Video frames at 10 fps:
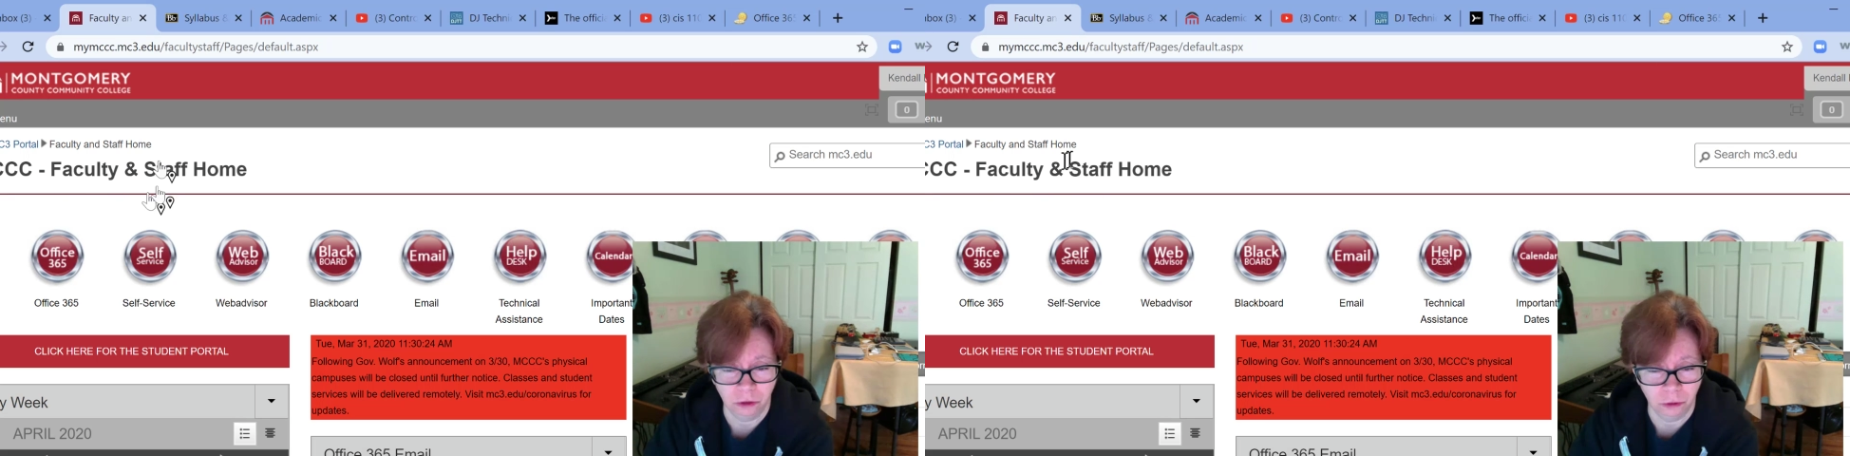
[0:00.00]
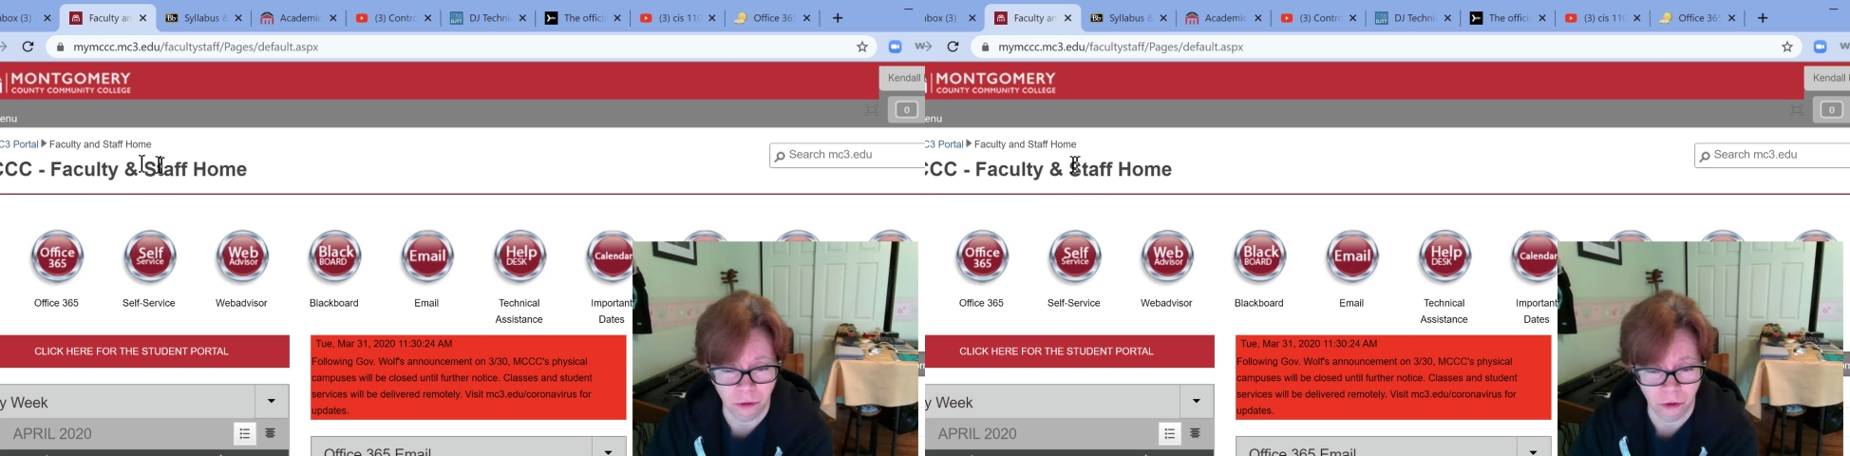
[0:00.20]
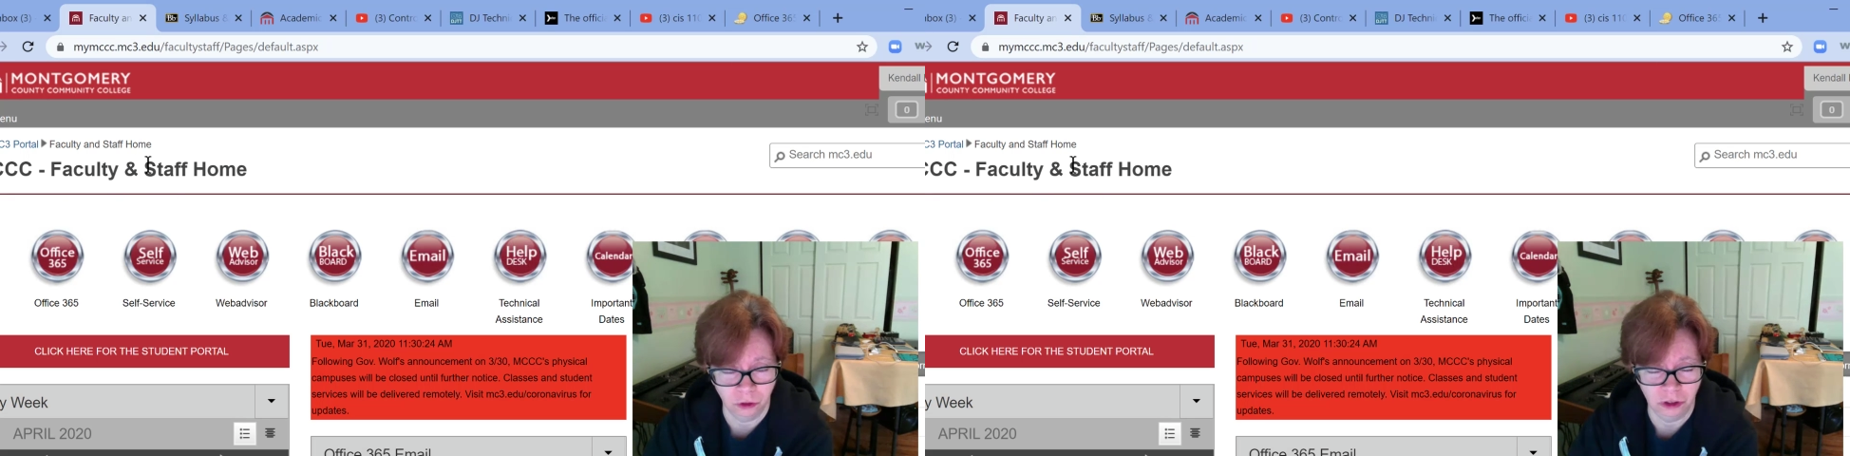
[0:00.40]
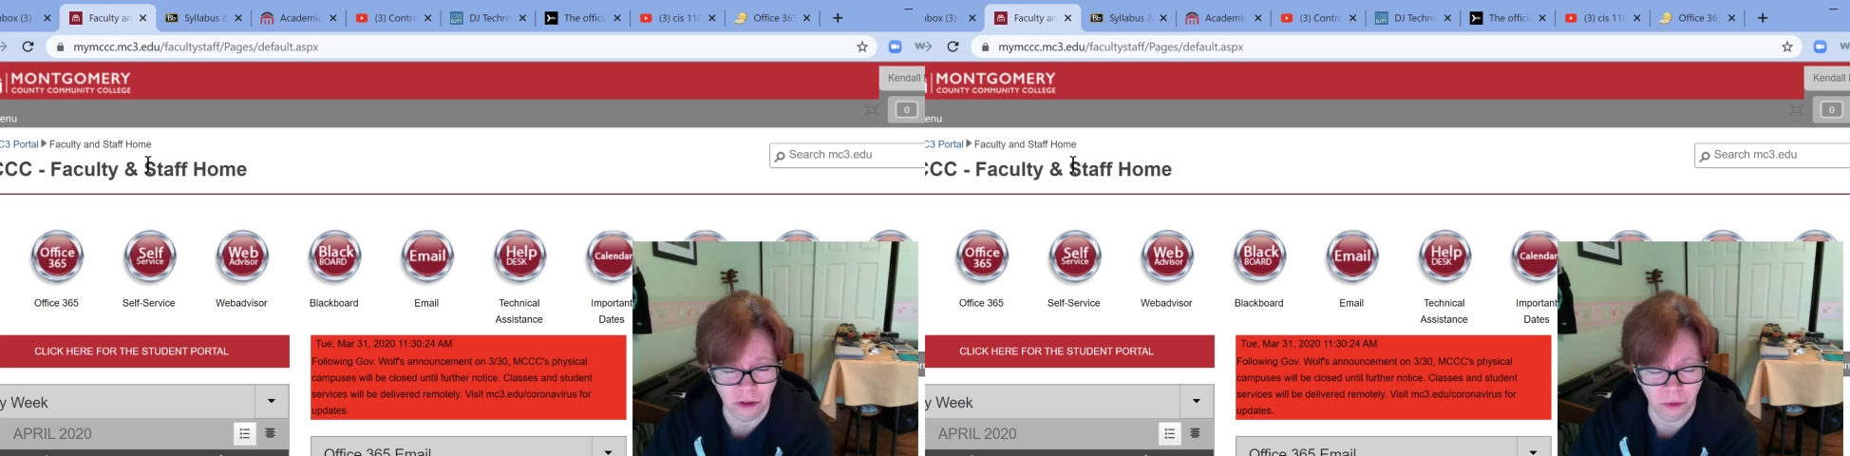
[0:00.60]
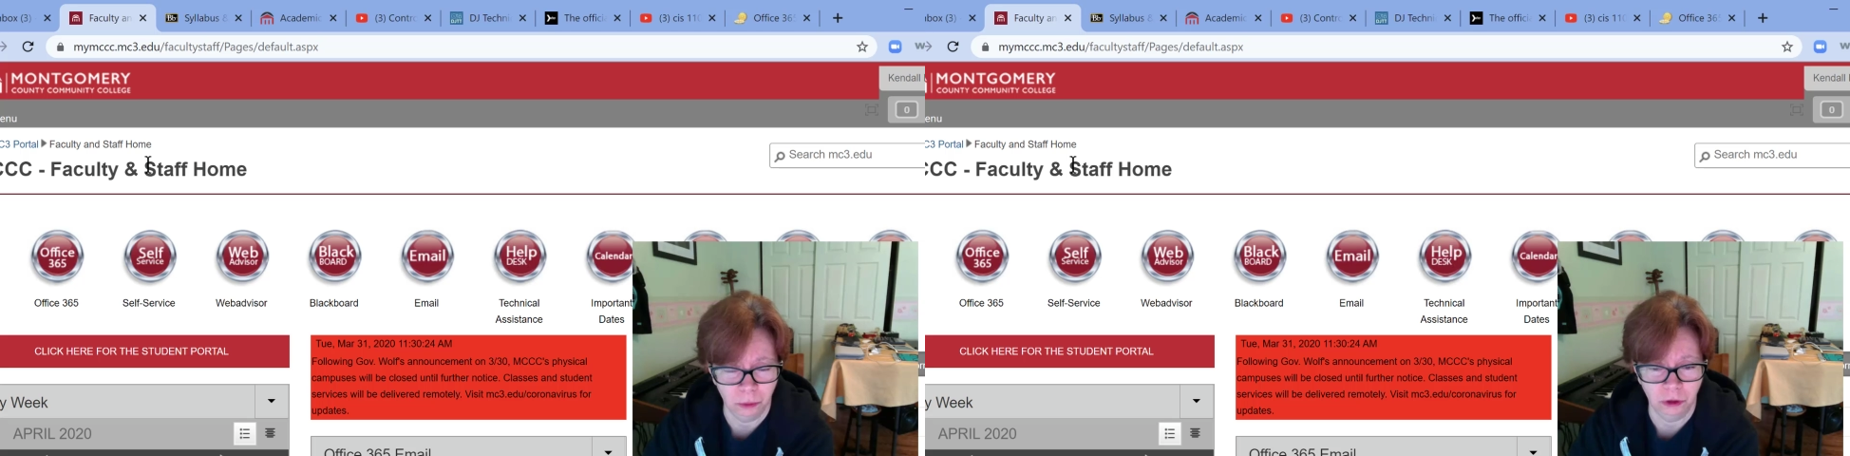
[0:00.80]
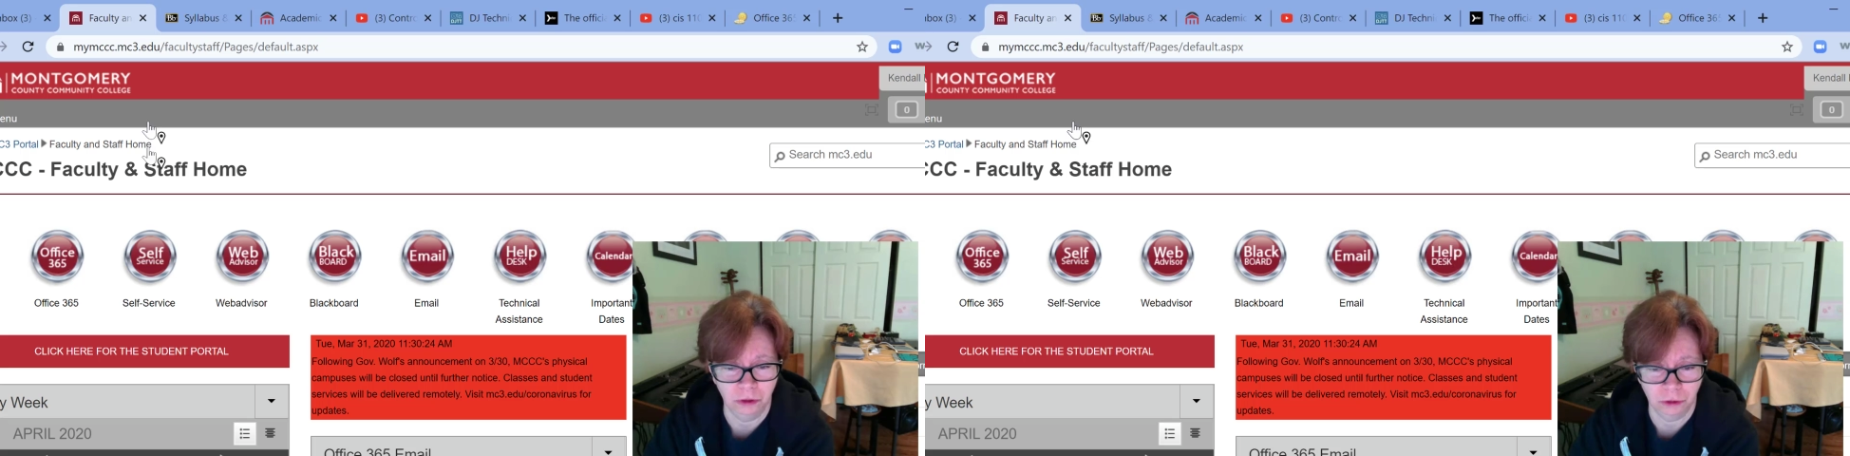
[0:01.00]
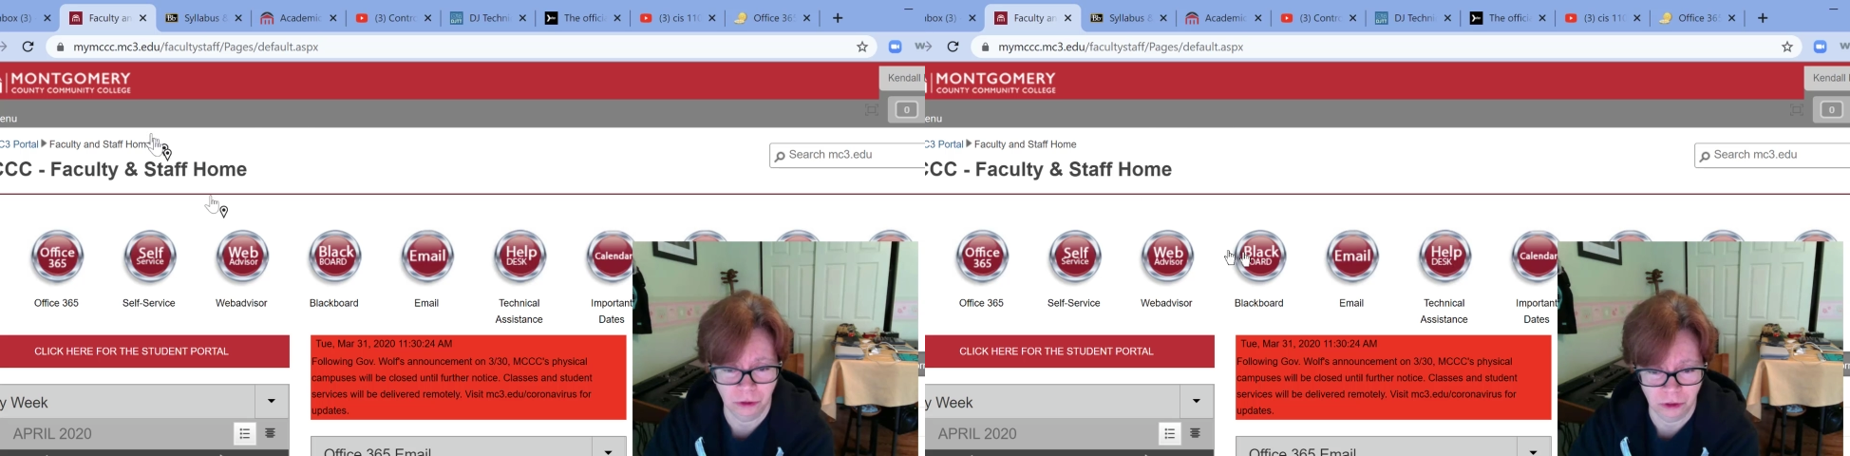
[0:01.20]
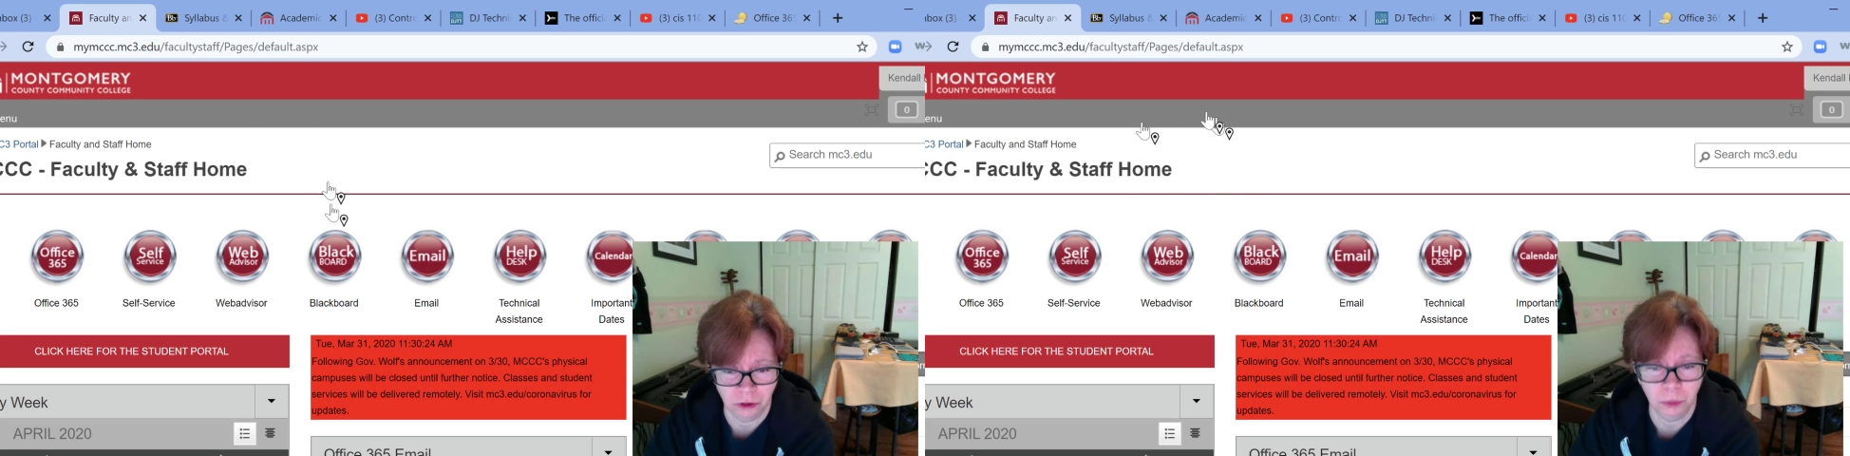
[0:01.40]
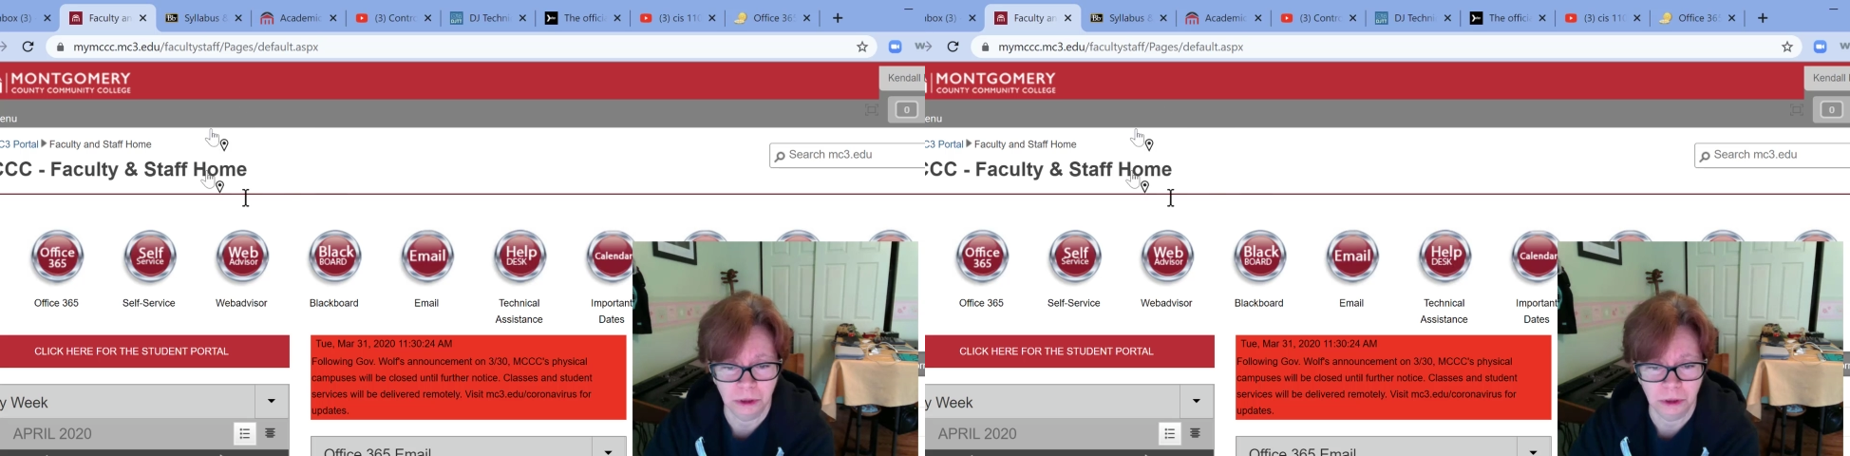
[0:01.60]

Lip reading: so you'll see small differences,